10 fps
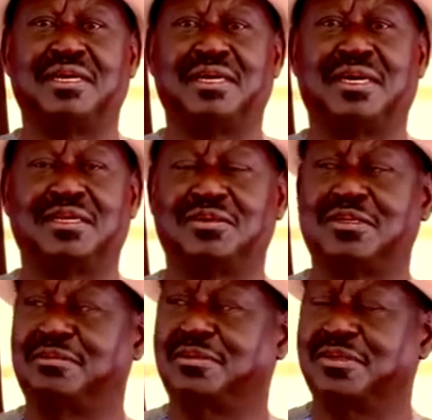And
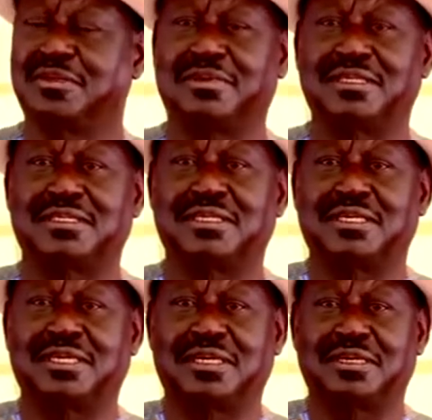Honorable Robert
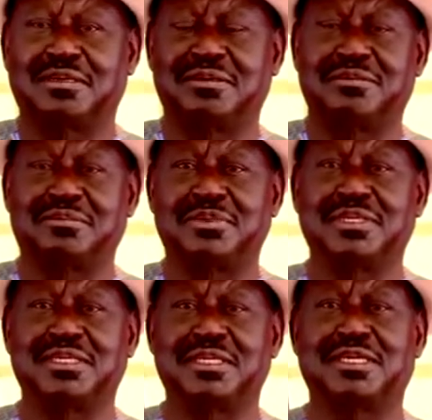Mbui
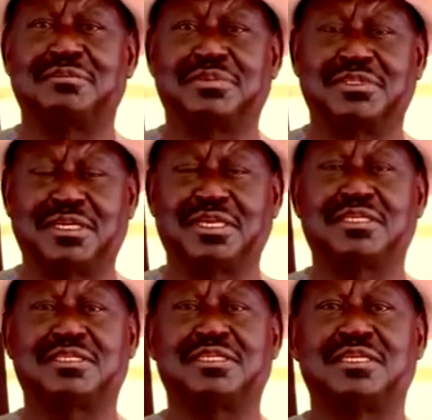here
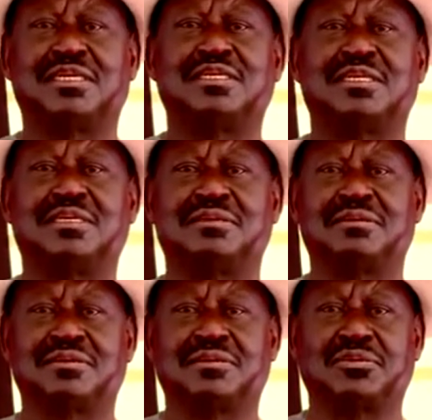represents
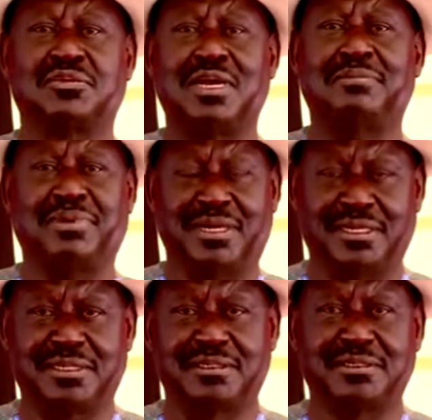Wiper
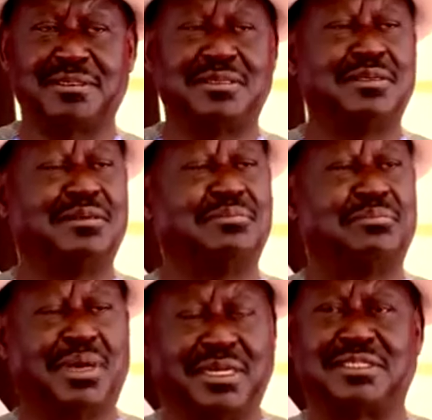
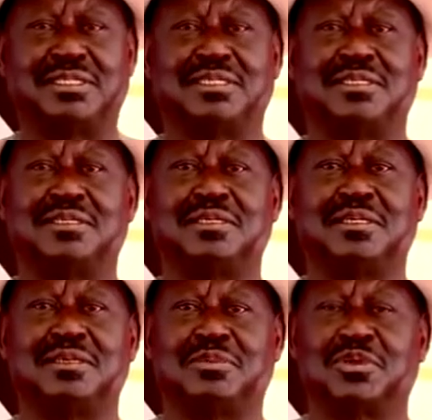Party.
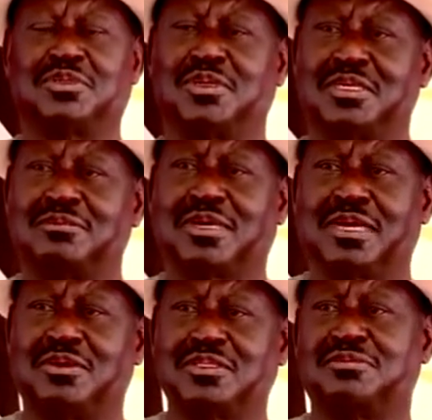Because Honorable
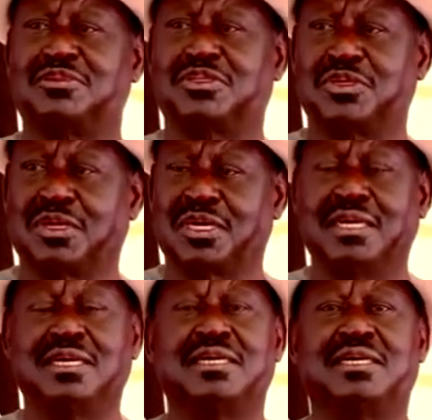Kalonzo Musyoka,
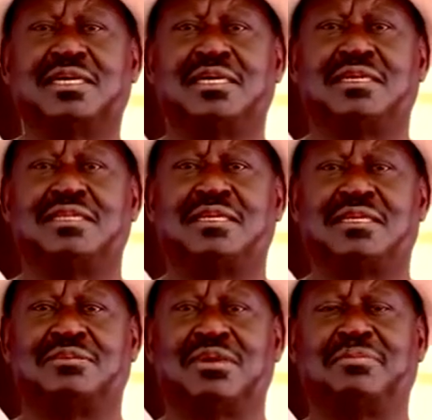the
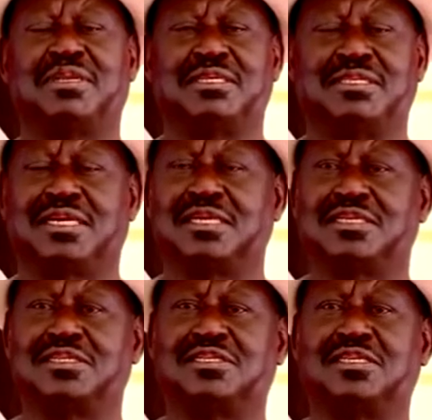Wiper leader,
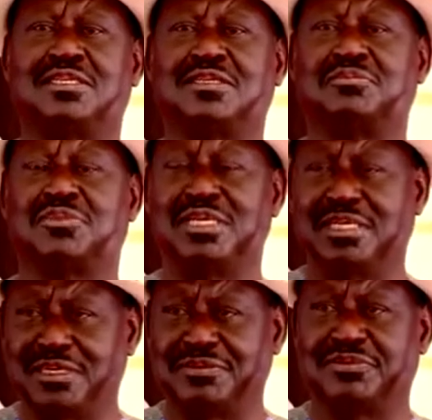is in
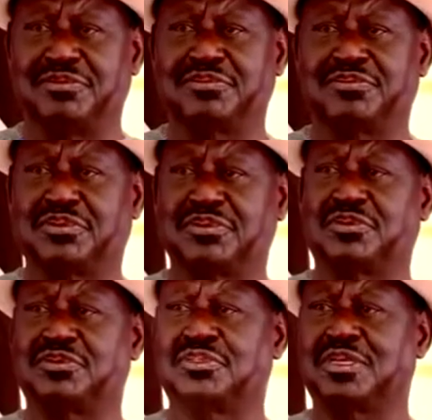Mwingi on
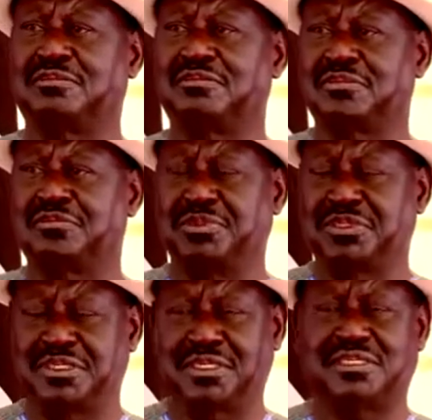some
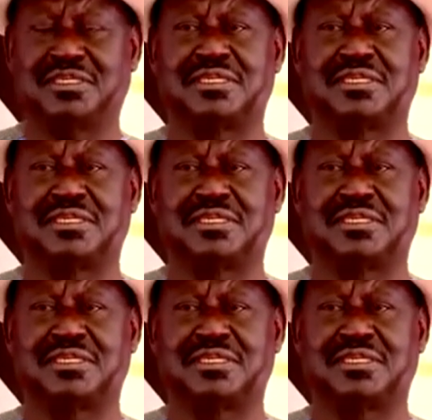business.